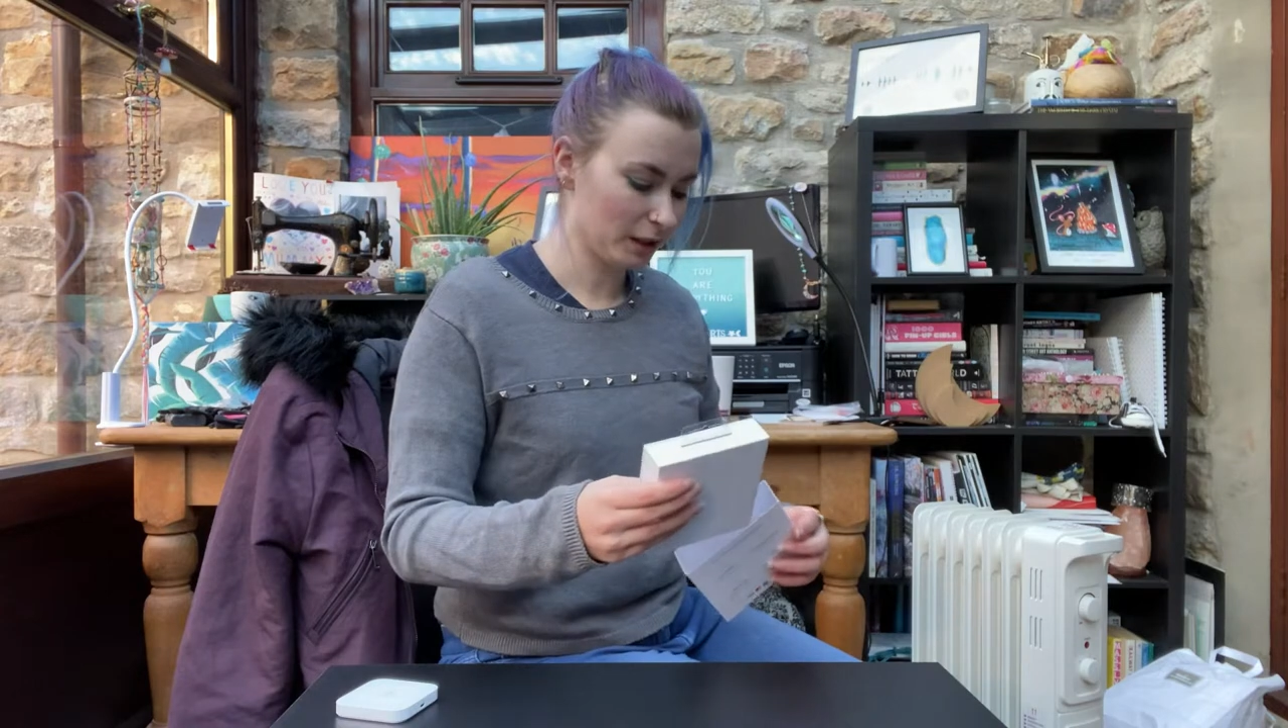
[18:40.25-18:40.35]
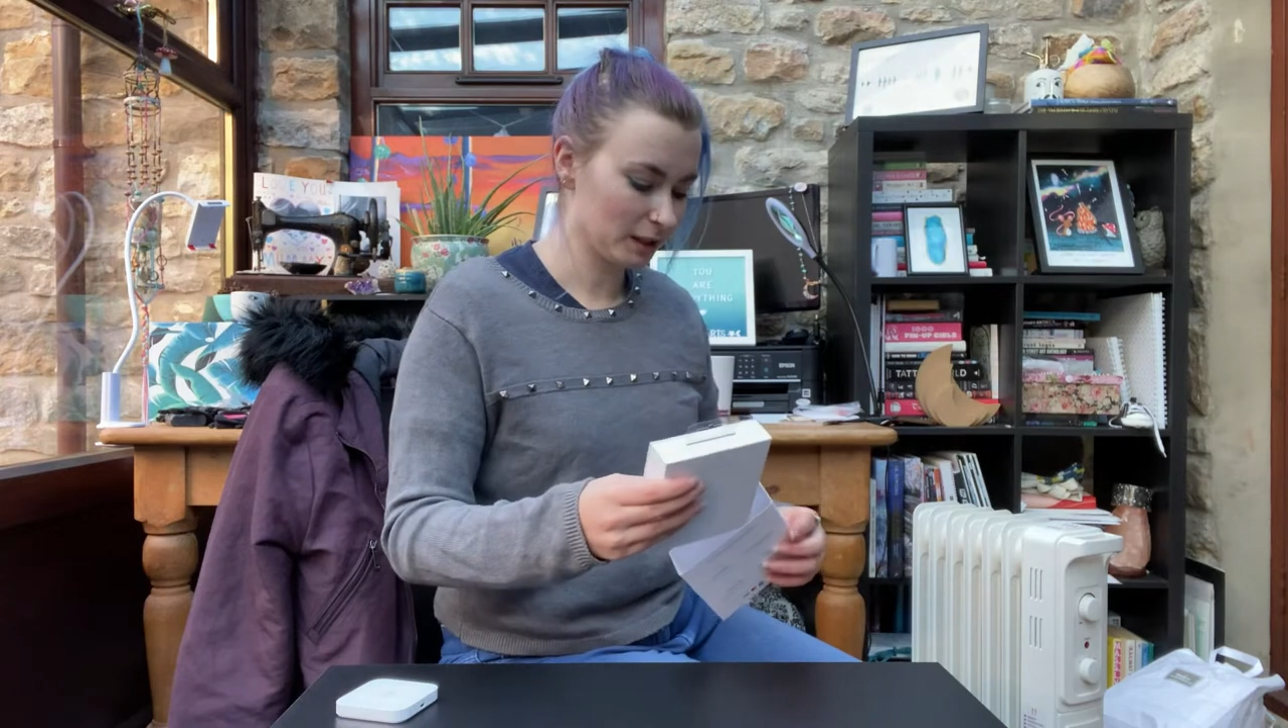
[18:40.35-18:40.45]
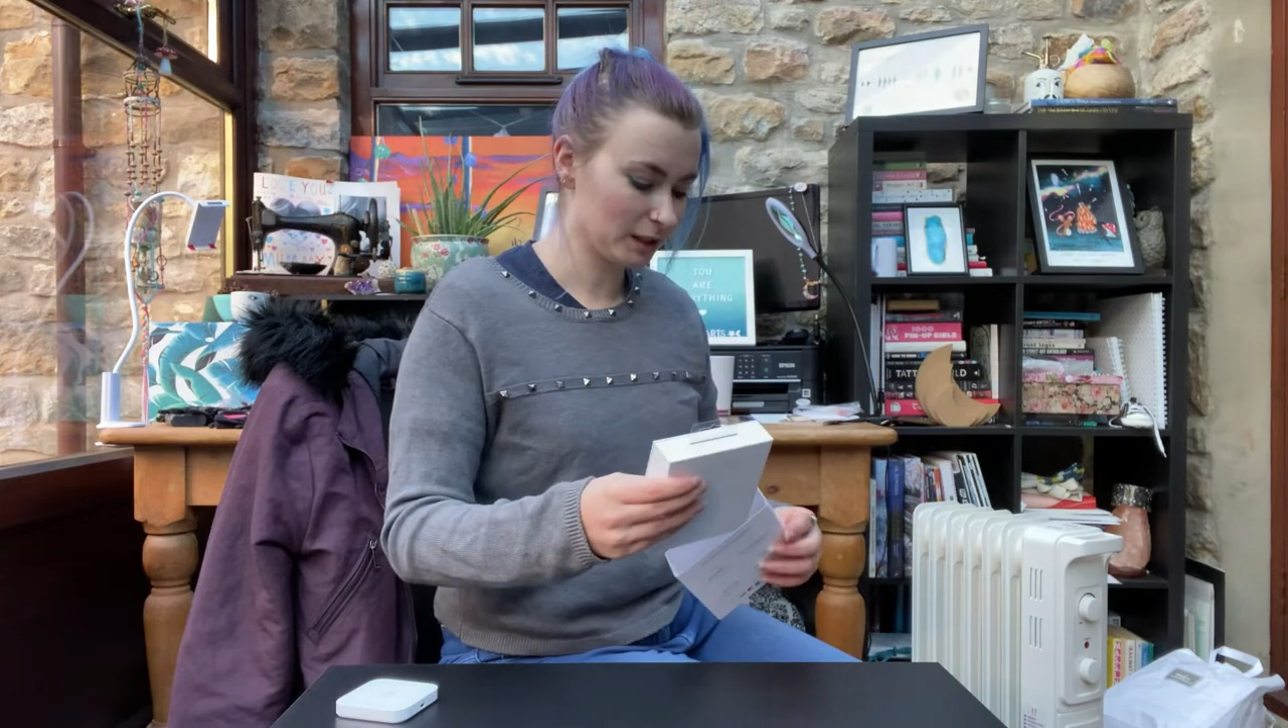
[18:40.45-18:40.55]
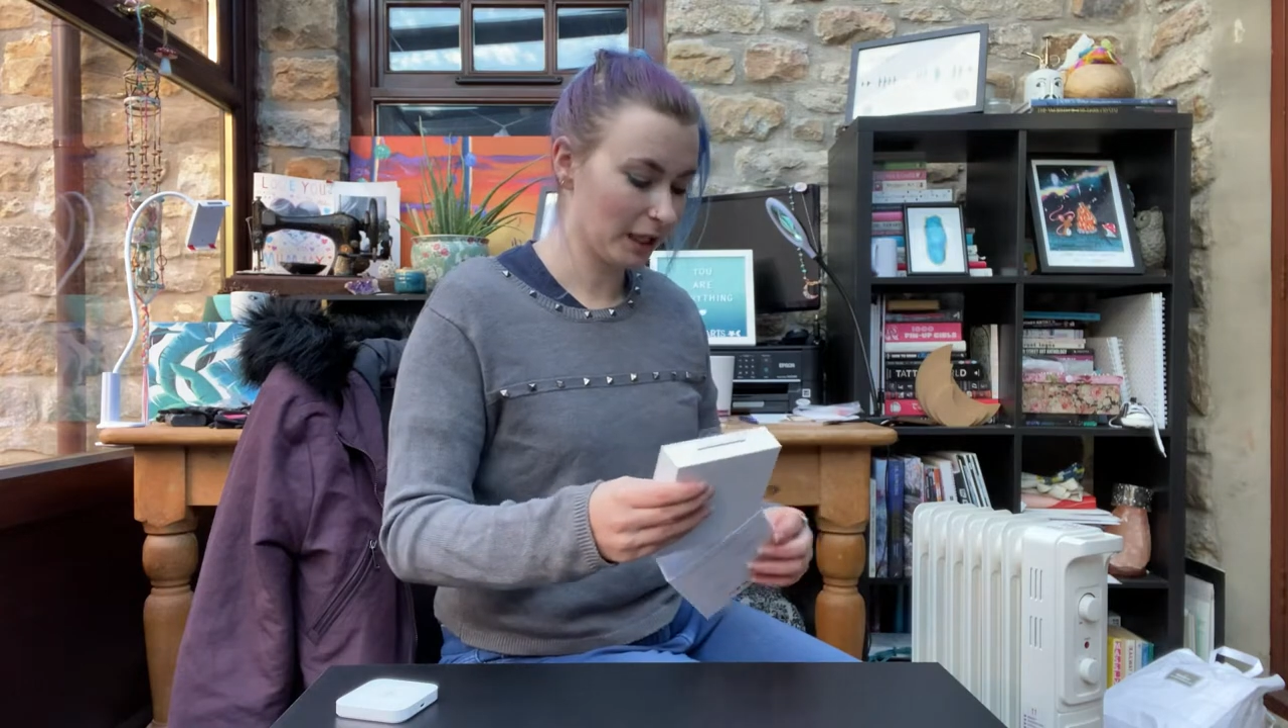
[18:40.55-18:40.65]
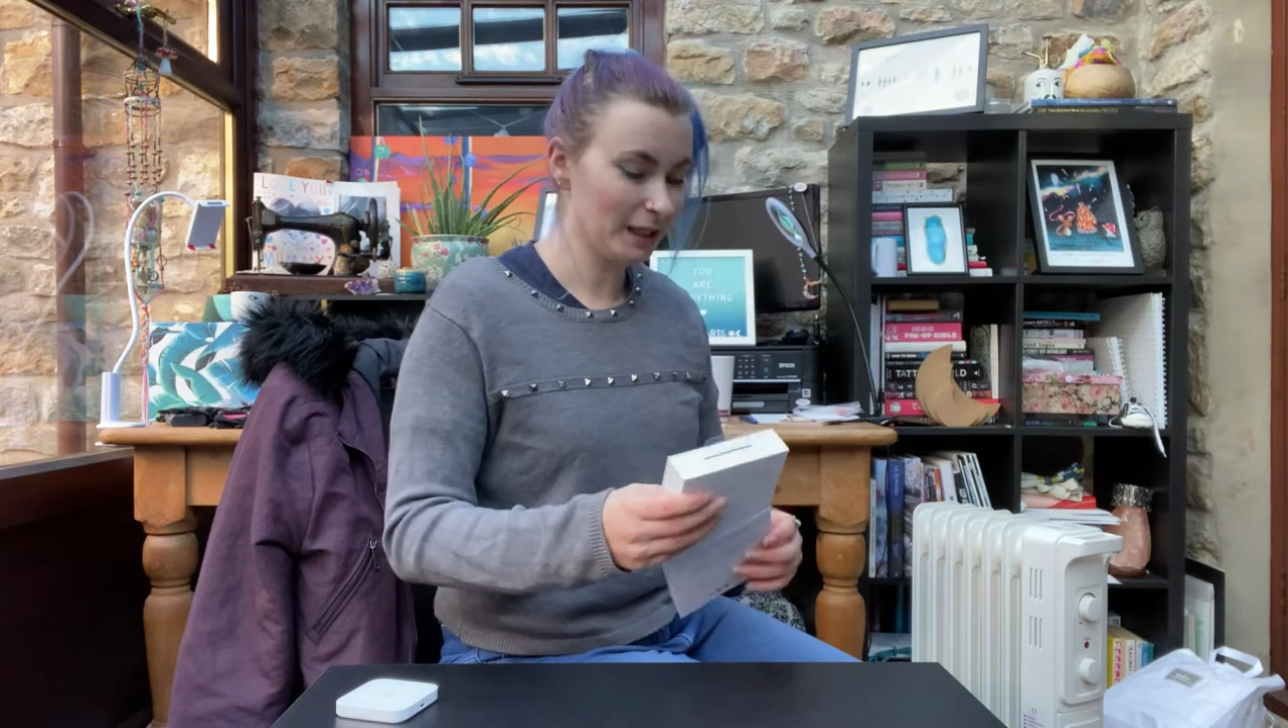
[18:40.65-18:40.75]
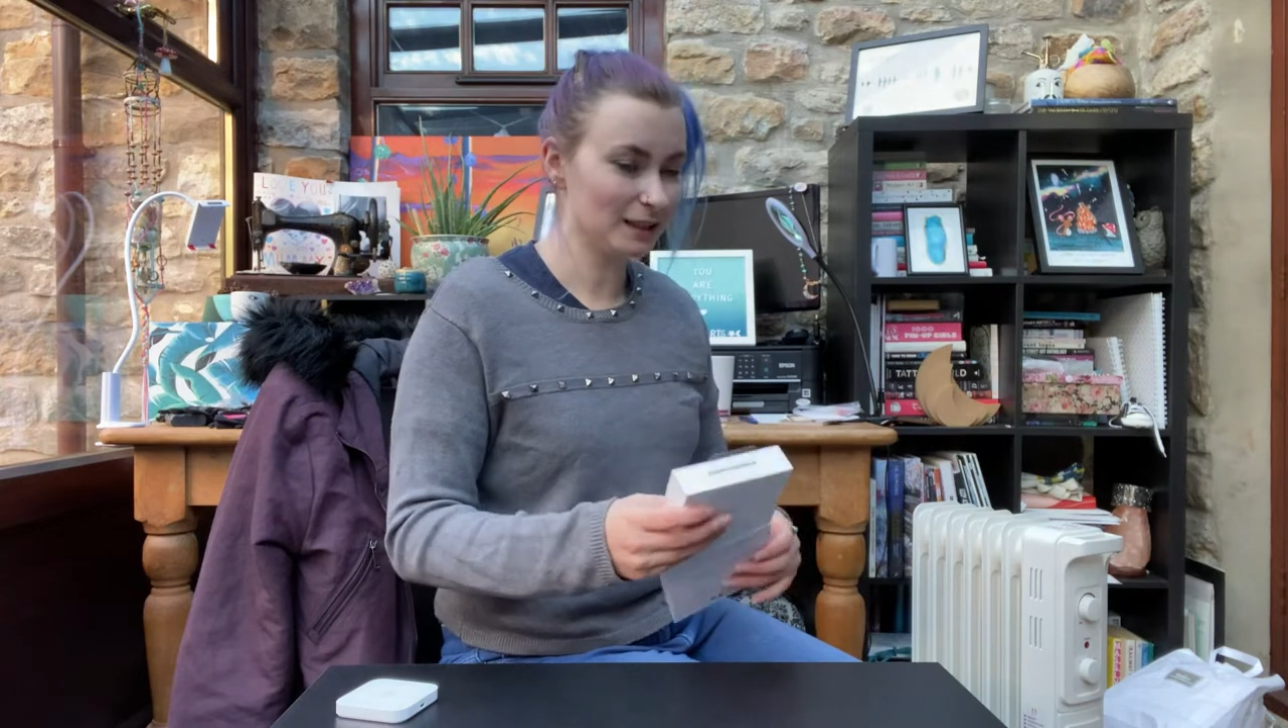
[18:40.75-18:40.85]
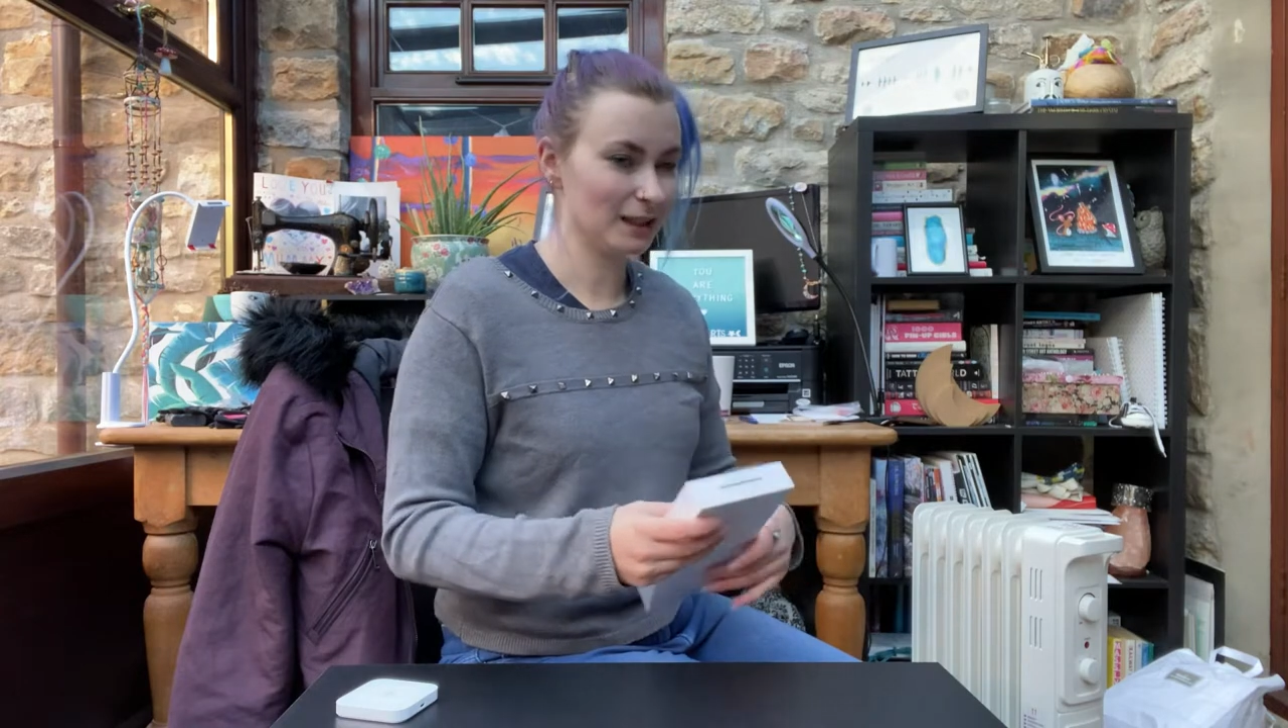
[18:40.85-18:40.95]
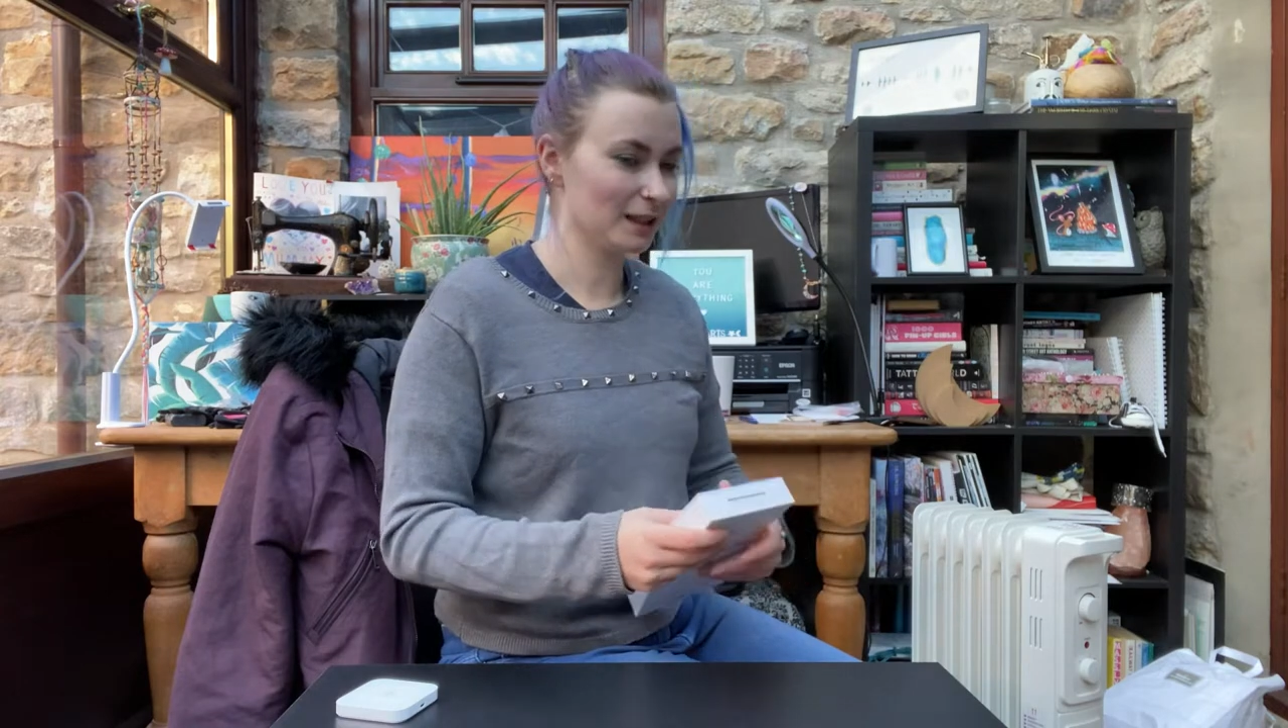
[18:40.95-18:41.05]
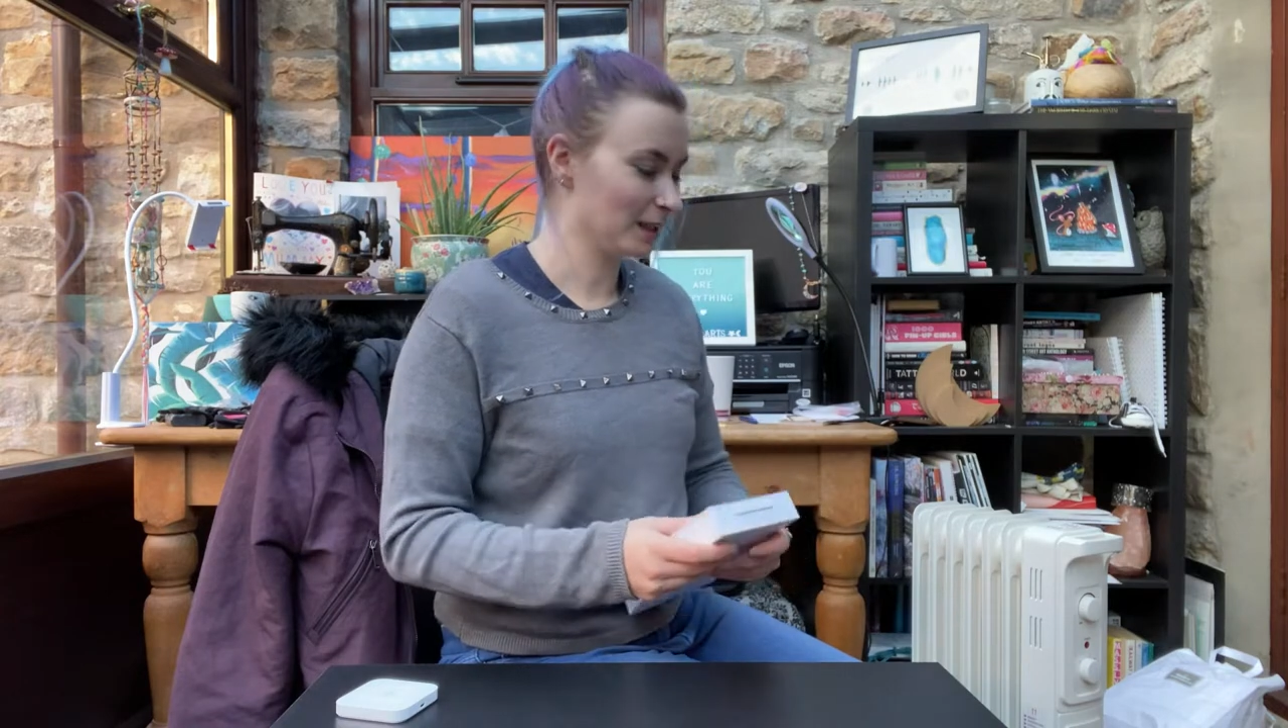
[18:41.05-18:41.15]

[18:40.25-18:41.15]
exciting